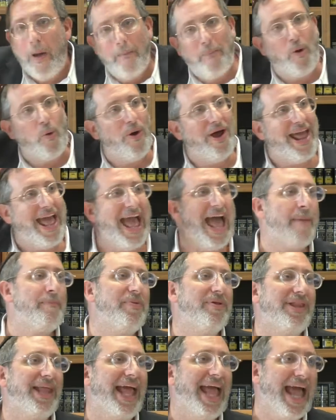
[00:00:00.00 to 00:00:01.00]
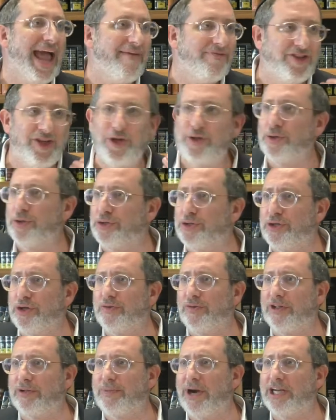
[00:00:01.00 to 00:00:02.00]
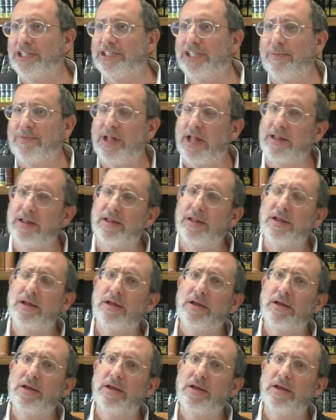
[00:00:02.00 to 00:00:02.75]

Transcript: But what happens after you do tshuva? The Rabbeinu Shalom says,